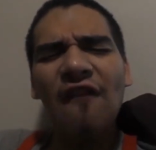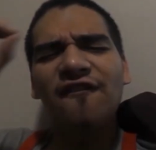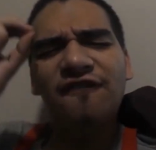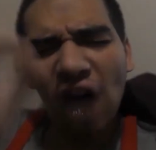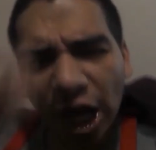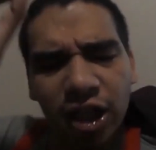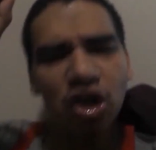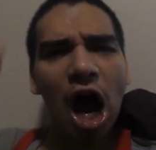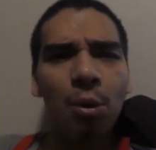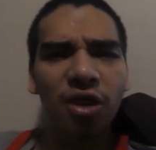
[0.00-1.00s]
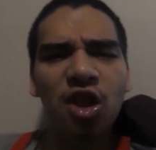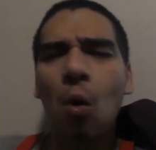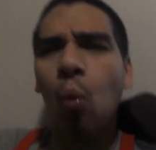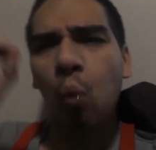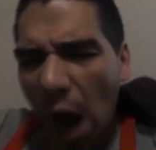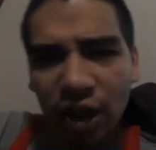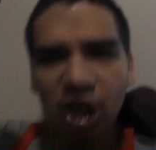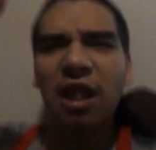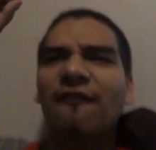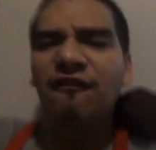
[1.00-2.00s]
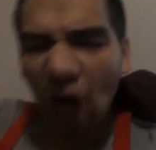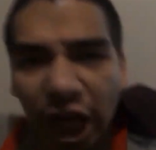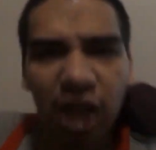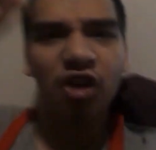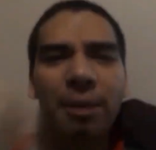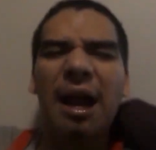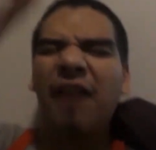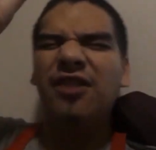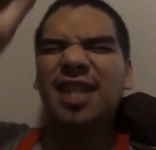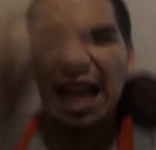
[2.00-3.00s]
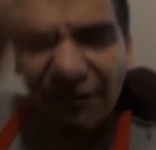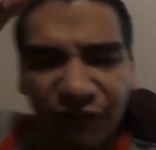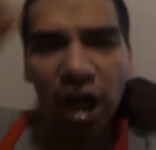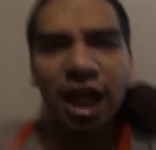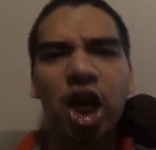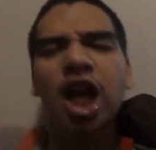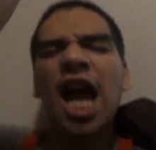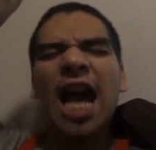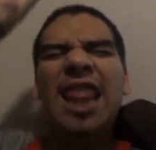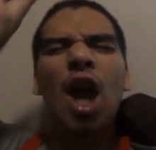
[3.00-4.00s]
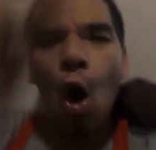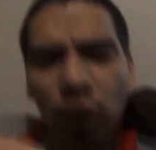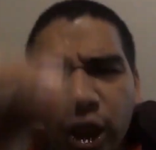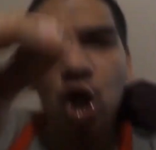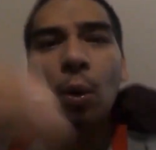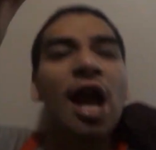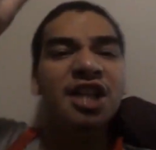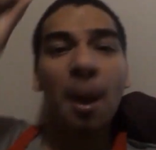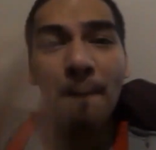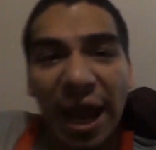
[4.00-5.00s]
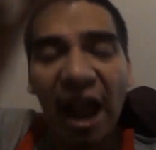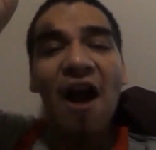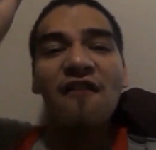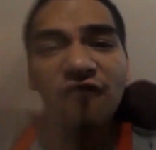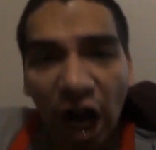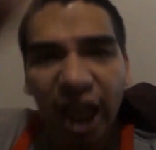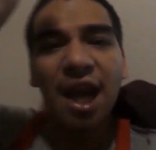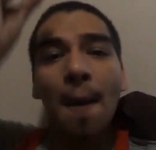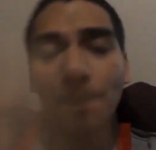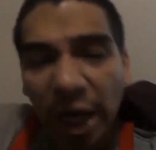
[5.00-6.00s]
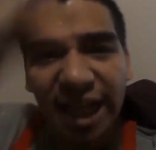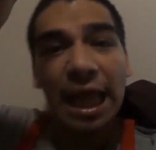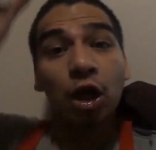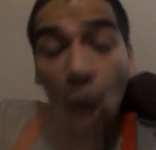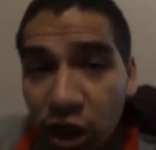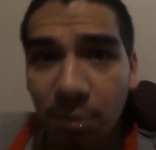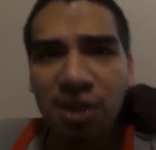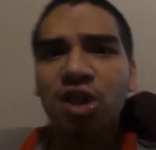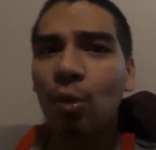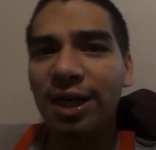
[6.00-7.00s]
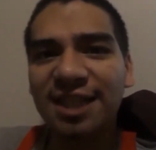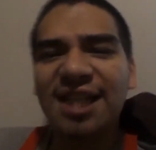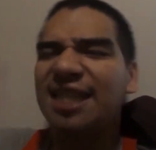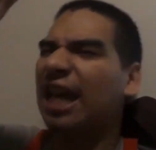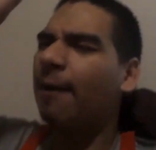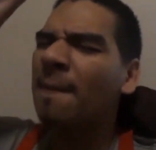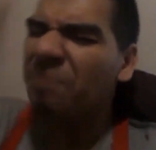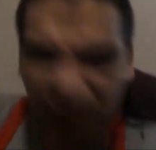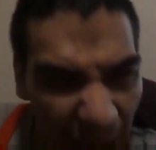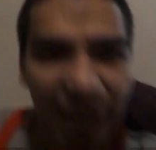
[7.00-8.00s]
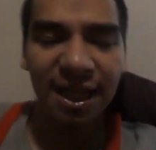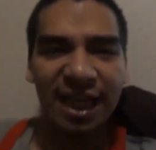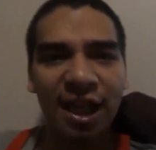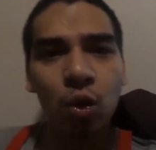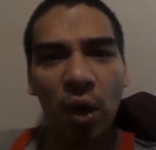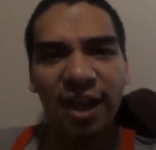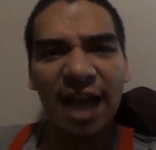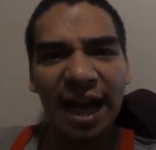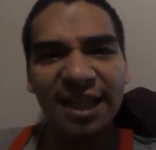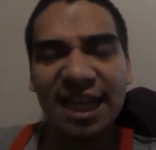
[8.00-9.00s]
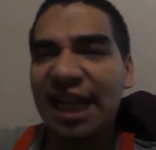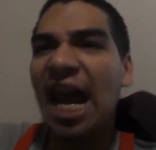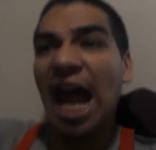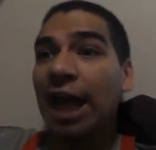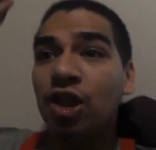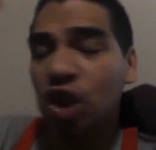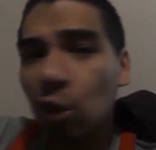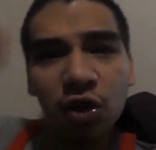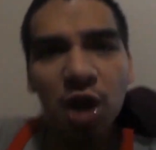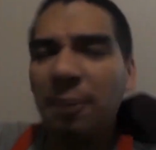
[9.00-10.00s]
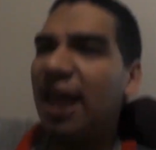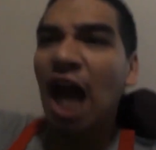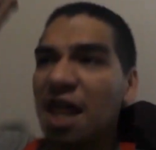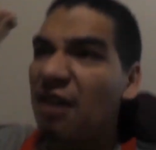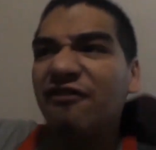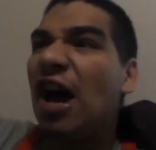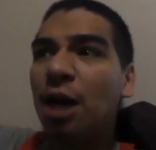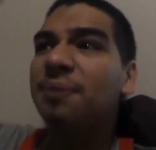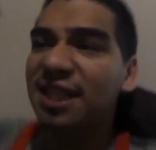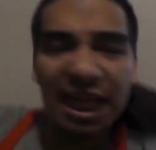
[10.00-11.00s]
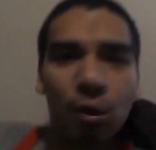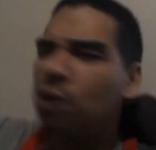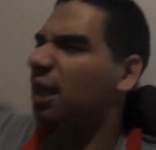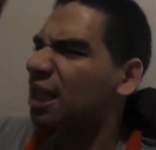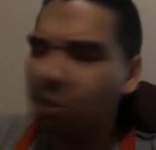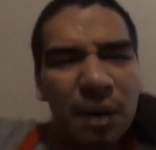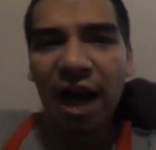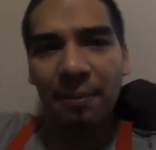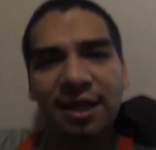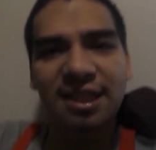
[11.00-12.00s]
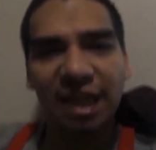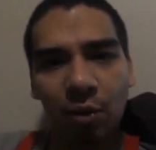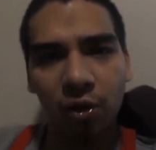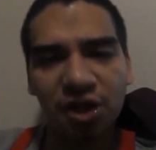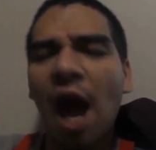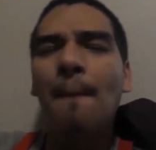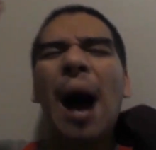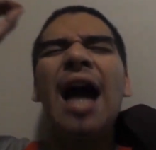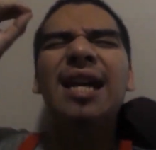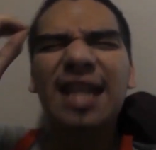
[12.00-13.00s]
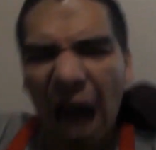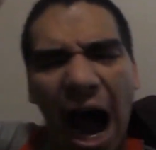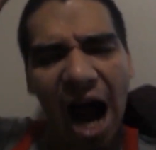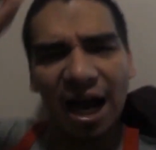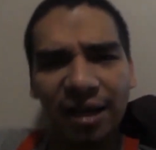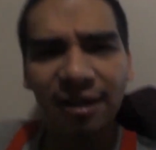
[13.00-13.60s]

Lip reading: The fuck is wrong with you watching a fucking remake if it's not fucking good, and they only do it to make fucking money, like Ghostbusters 2016, Lion King 2019, and soon to be the Venom sequels and the Spider-Man sequels. My god!